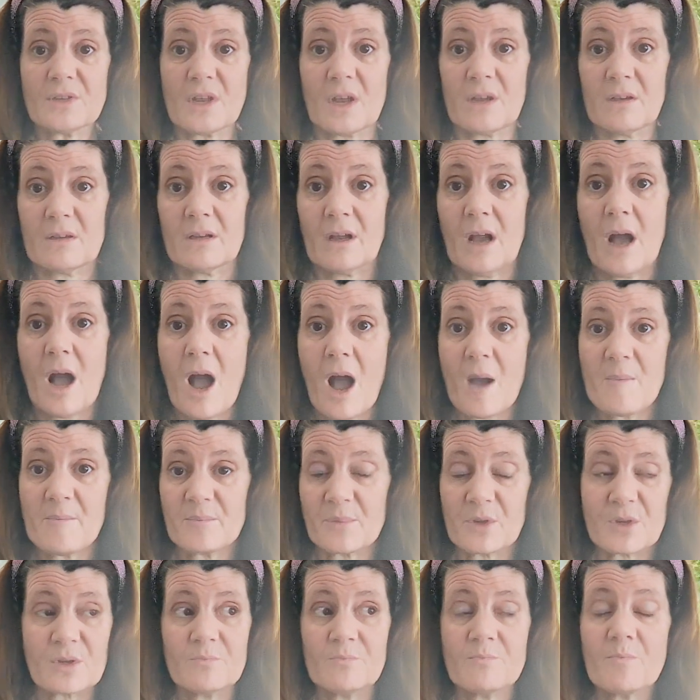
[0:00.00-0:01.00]
It's on
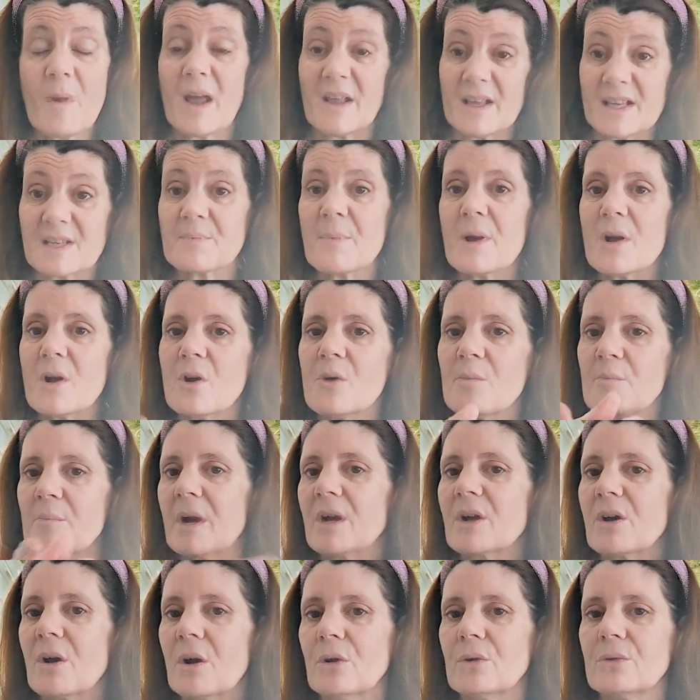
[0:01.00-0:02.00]

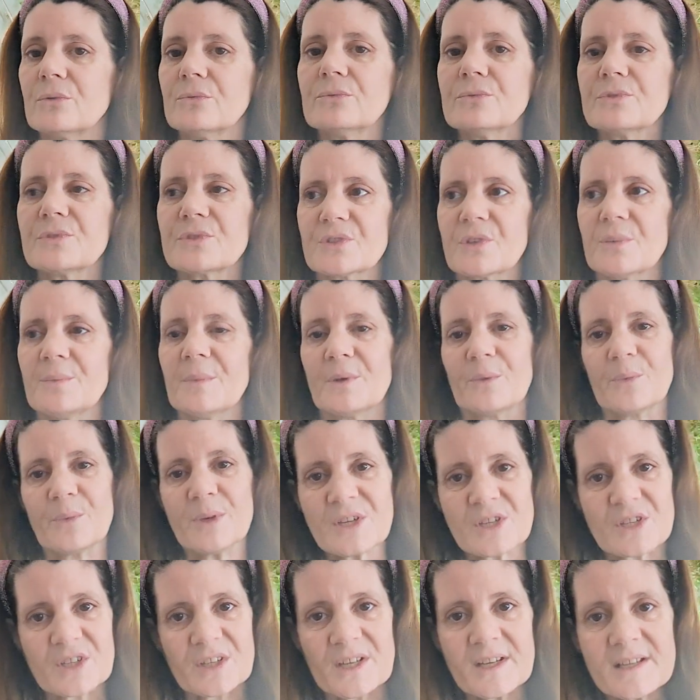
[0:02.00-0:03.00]
my goals, it's on my
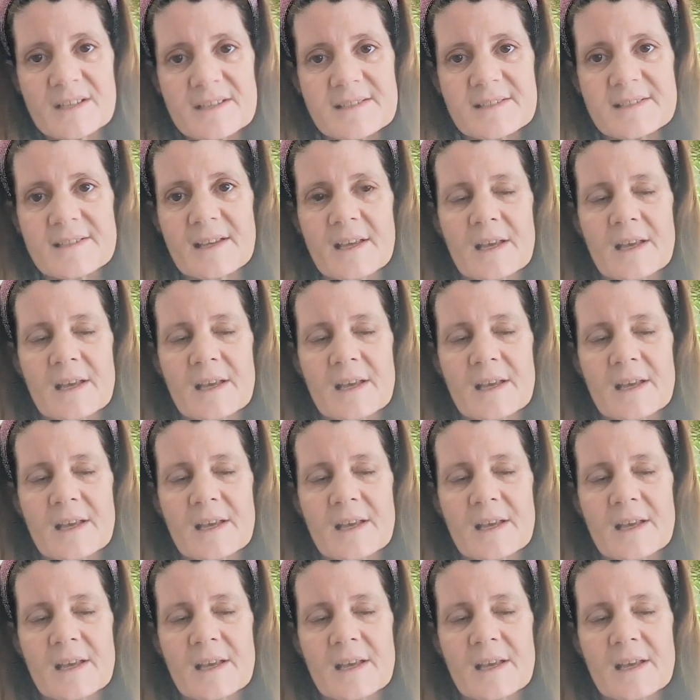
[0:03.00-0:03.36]
wish list.